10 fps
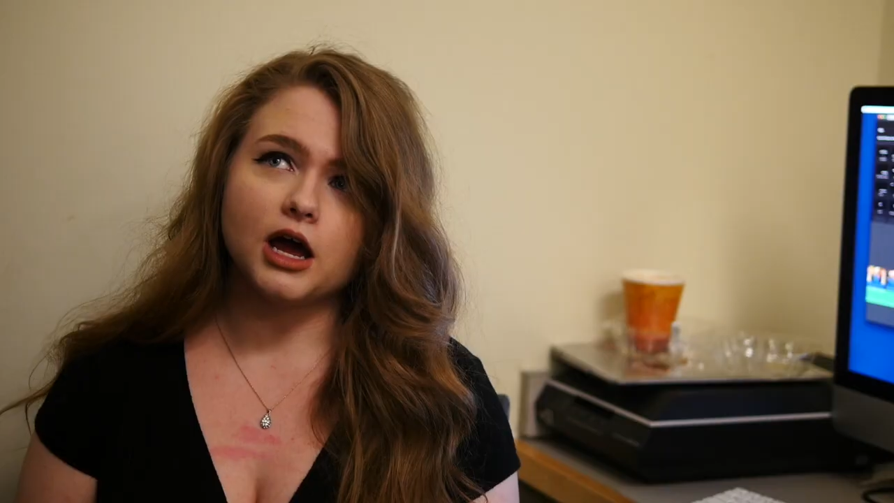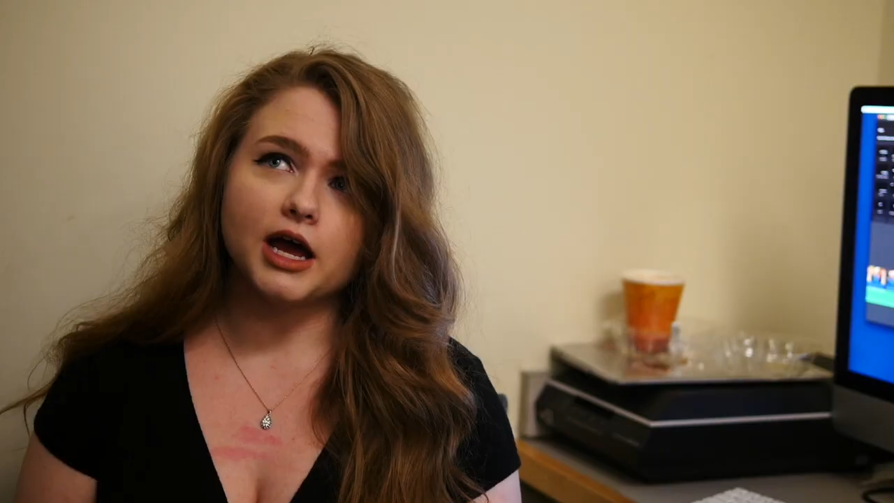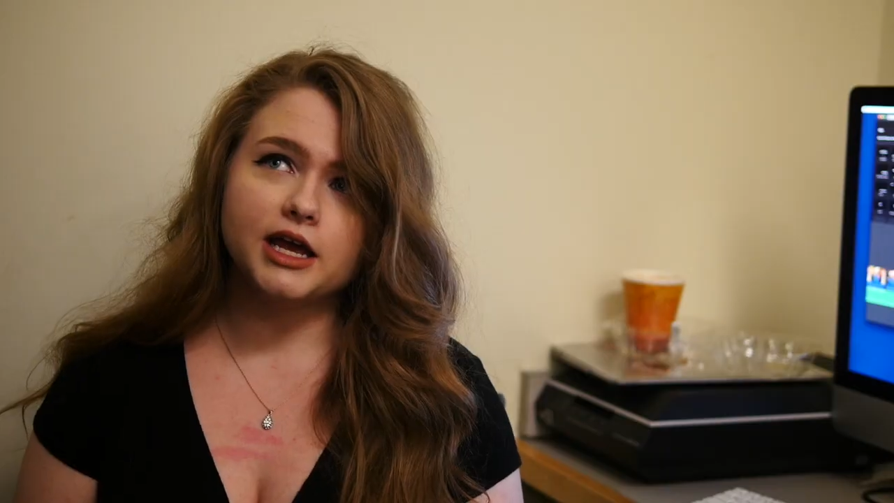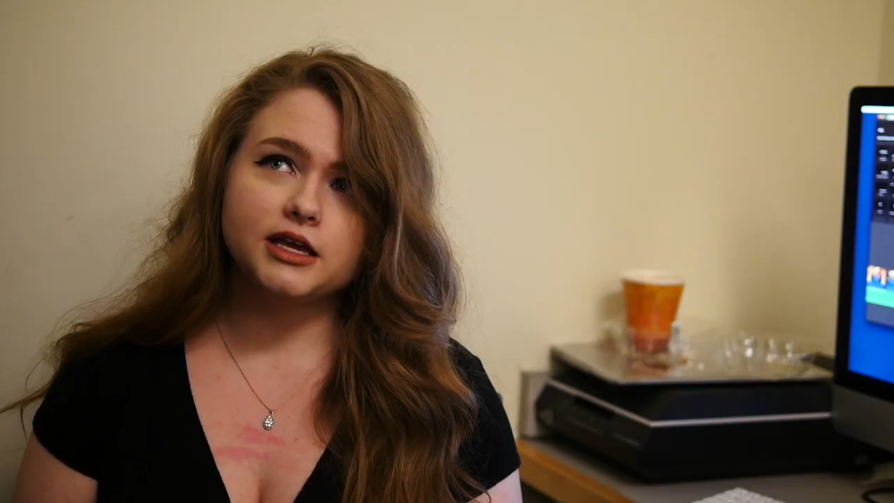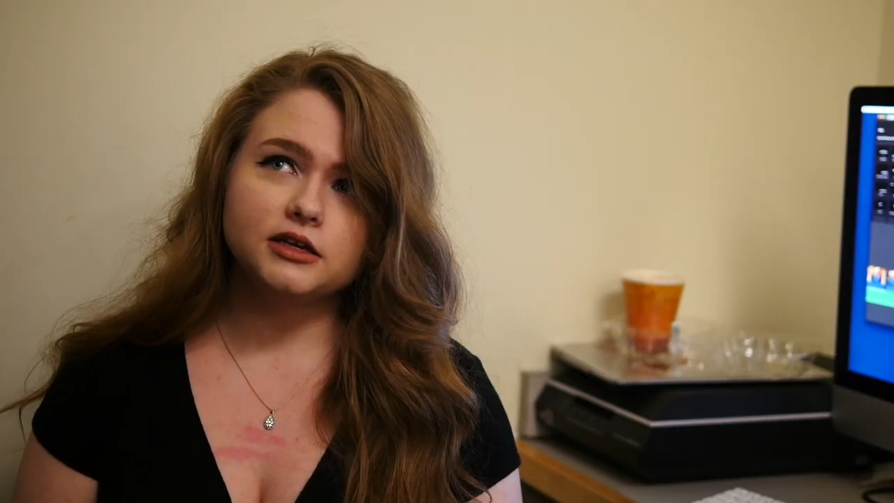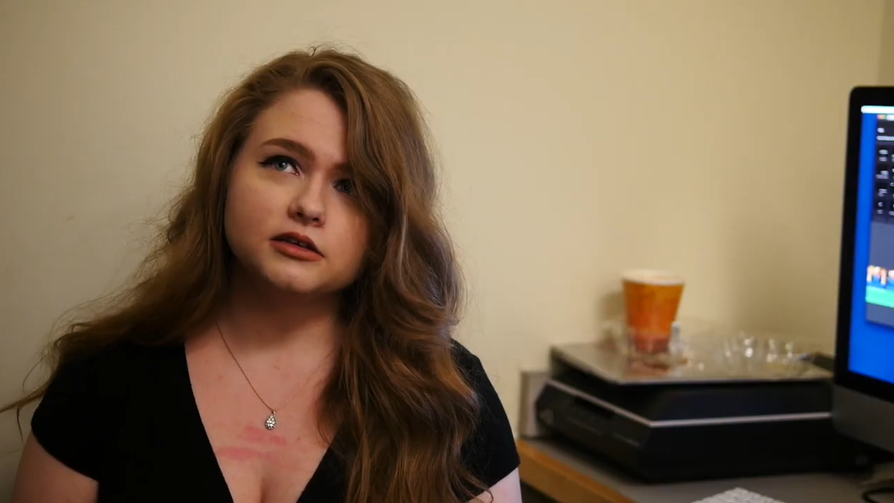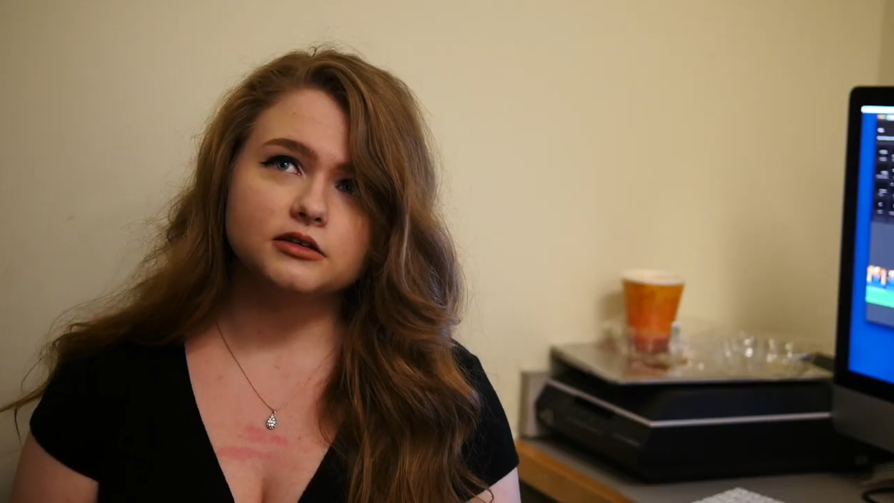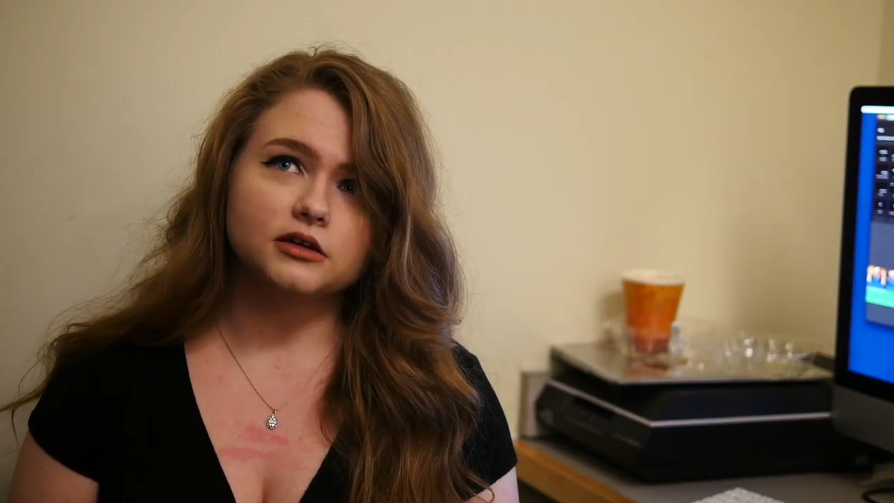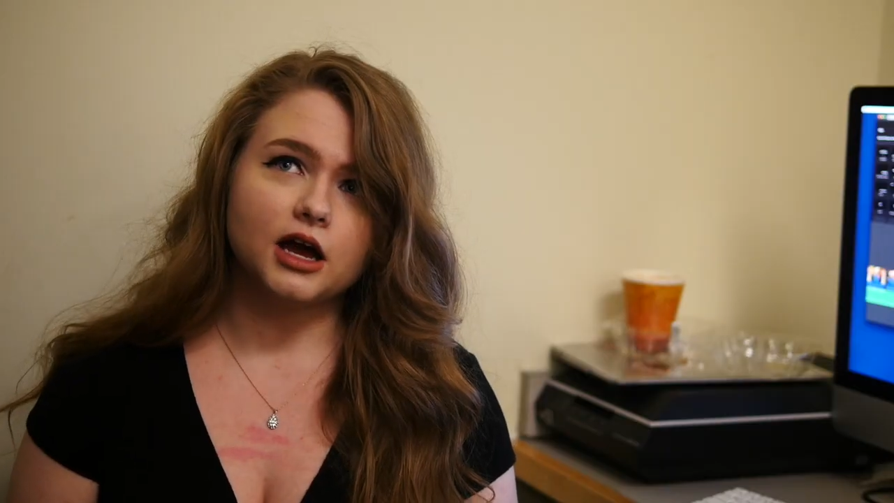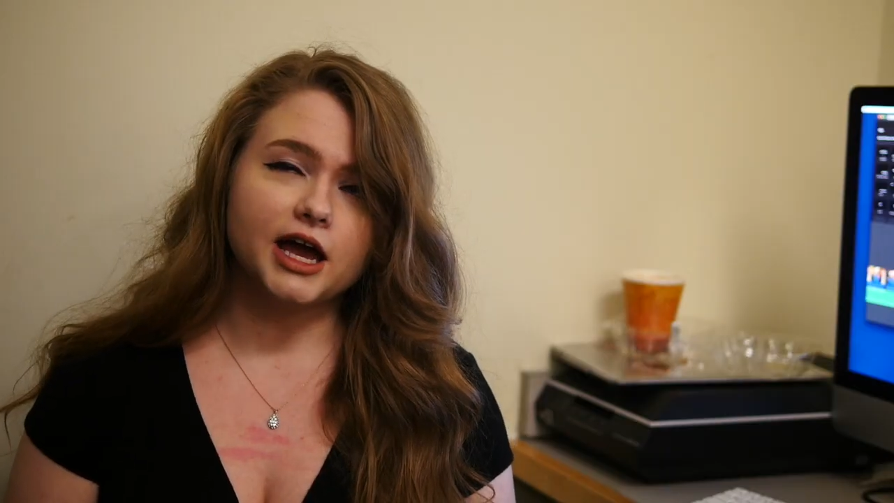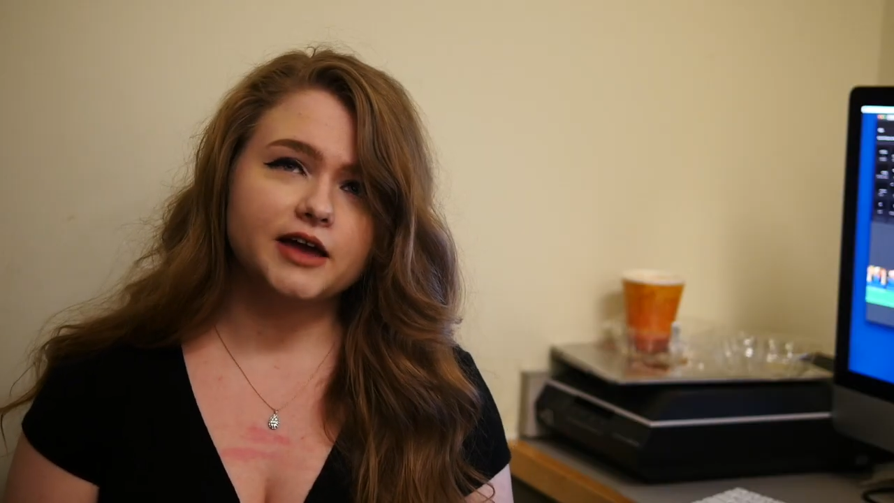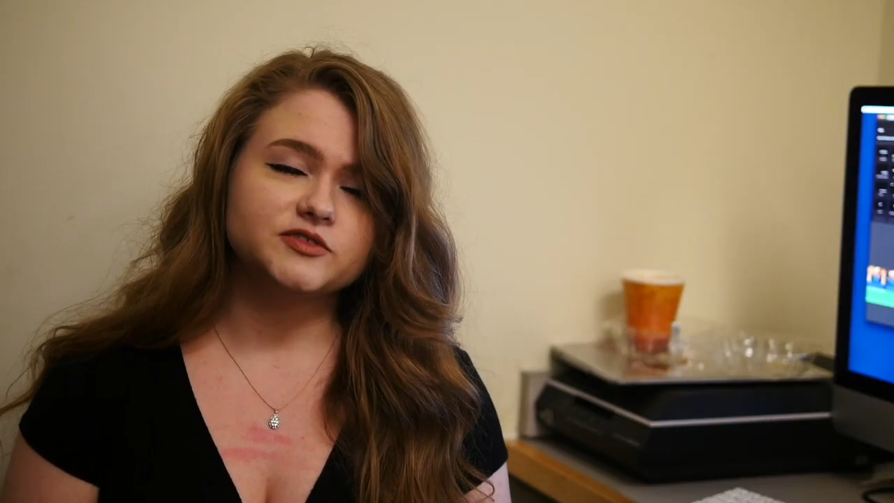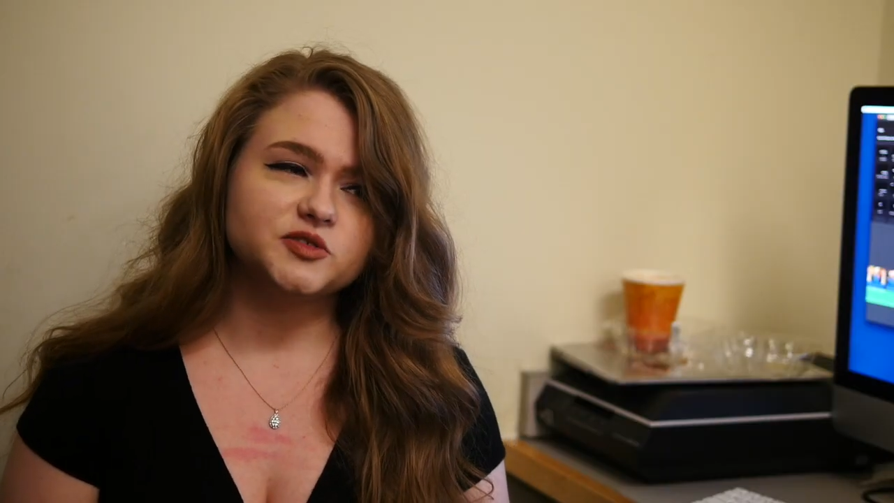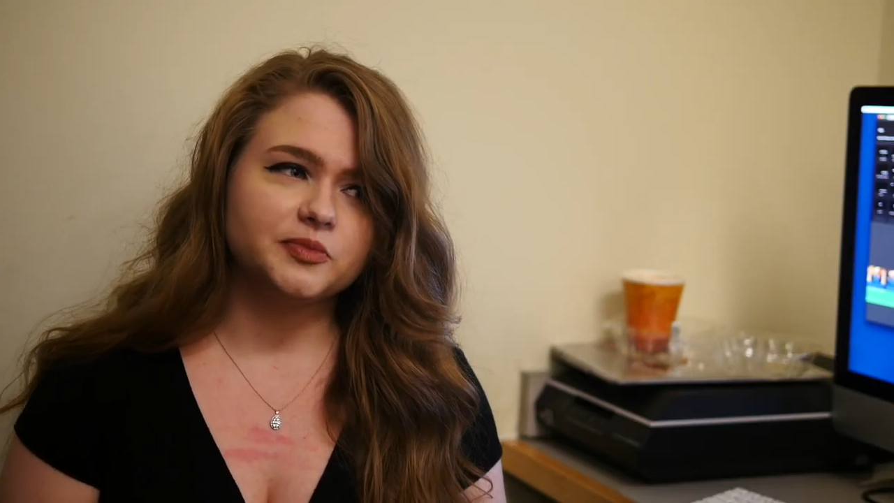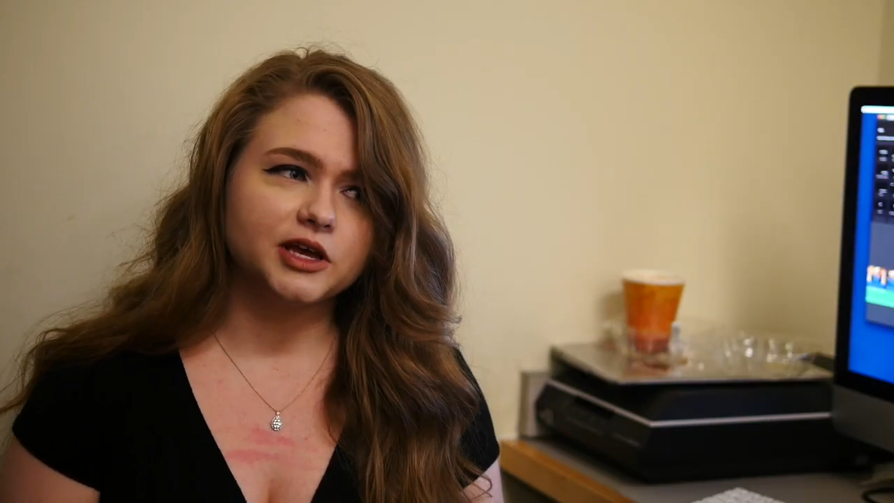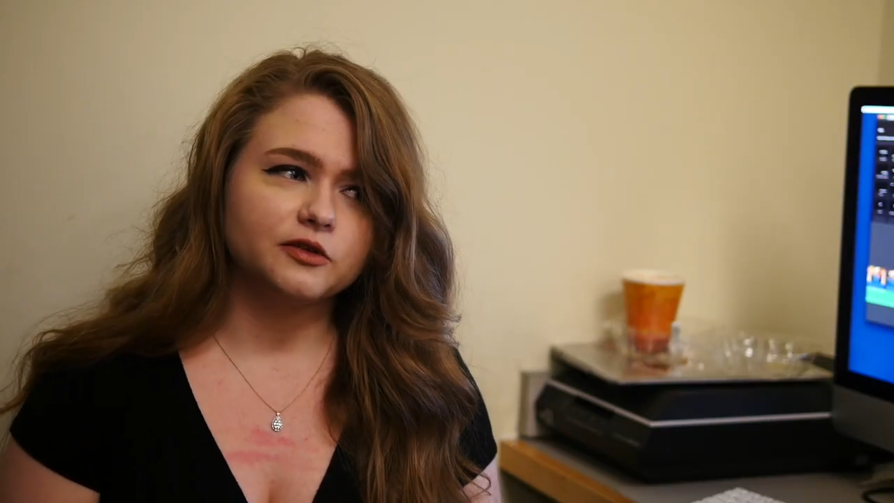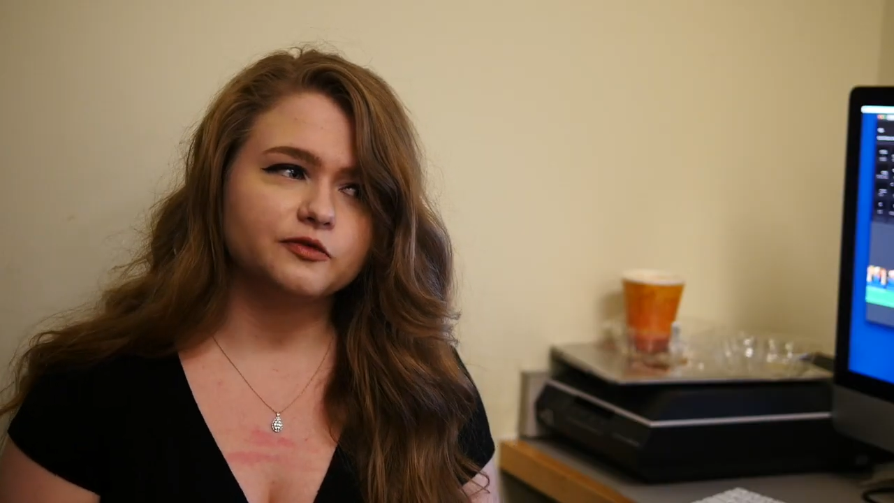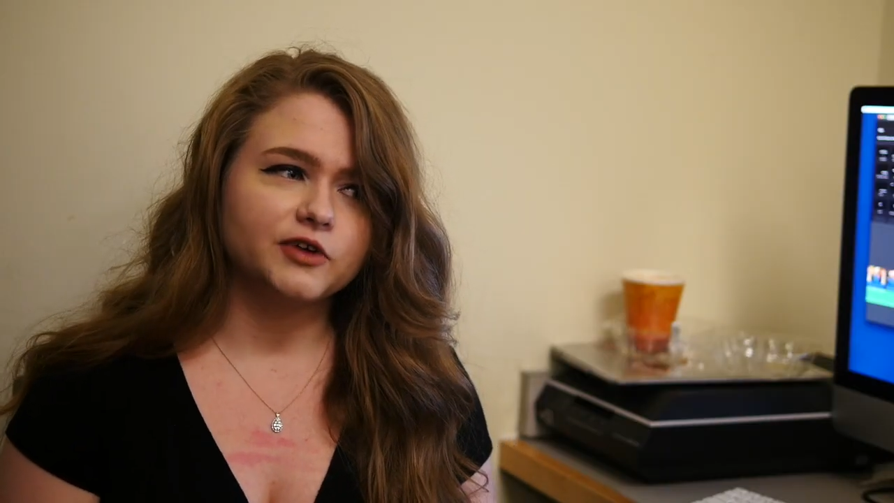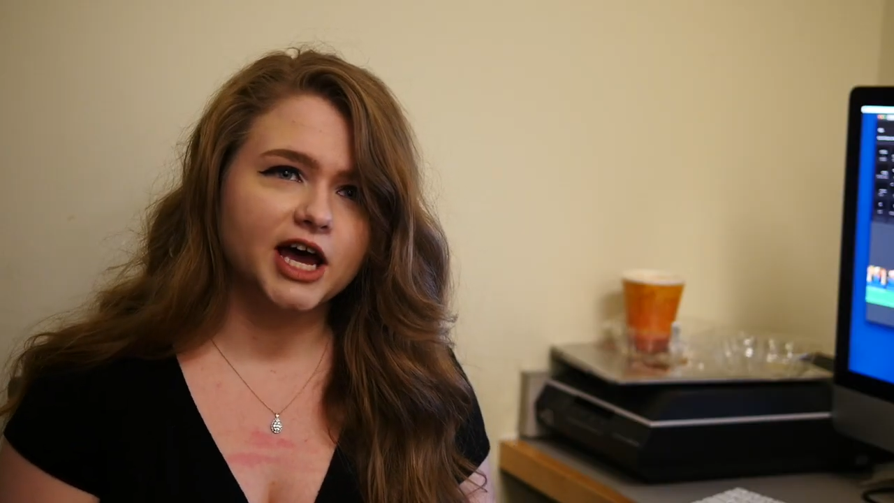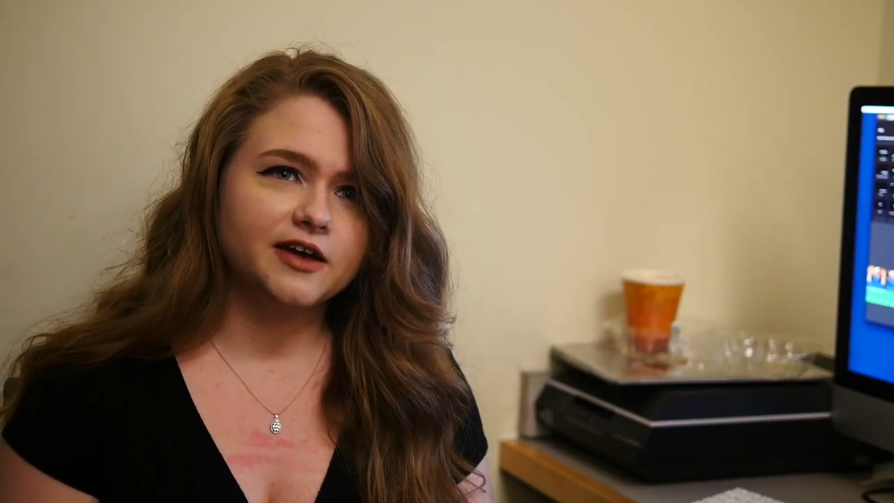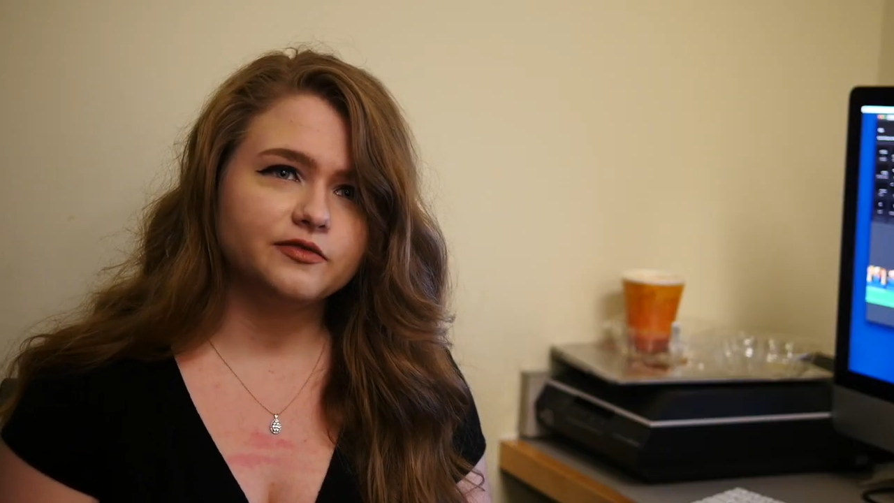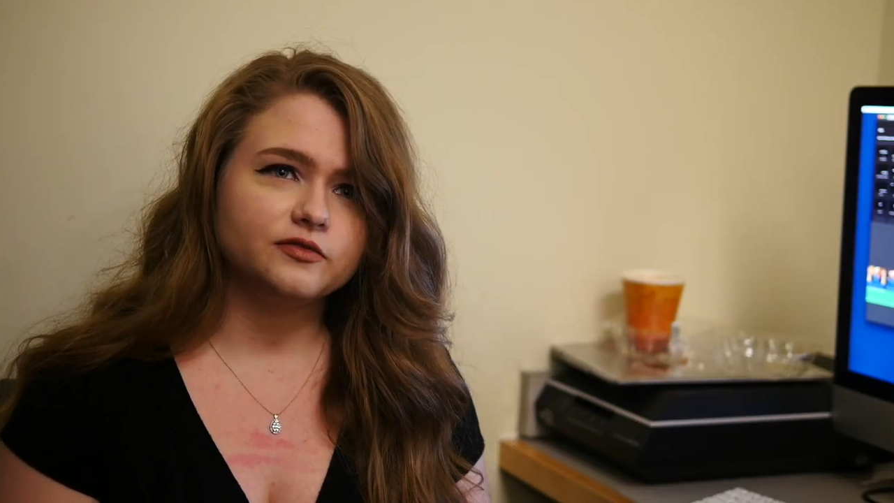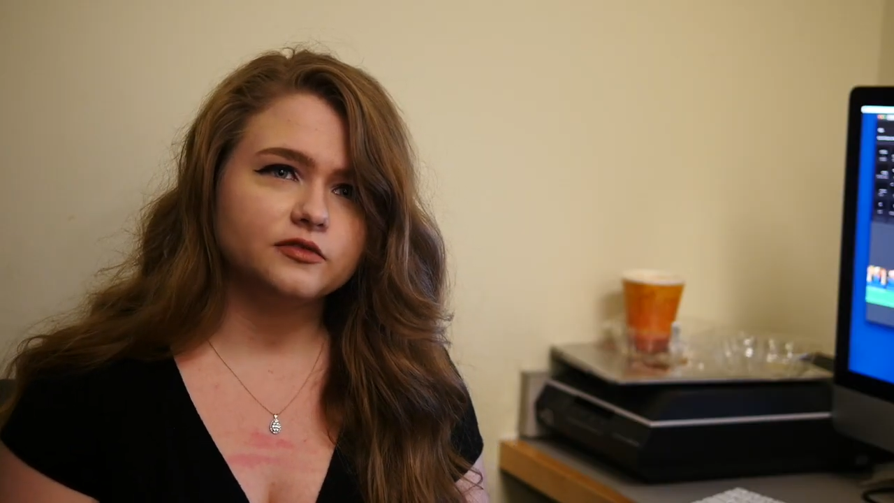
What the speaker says: I have spent $500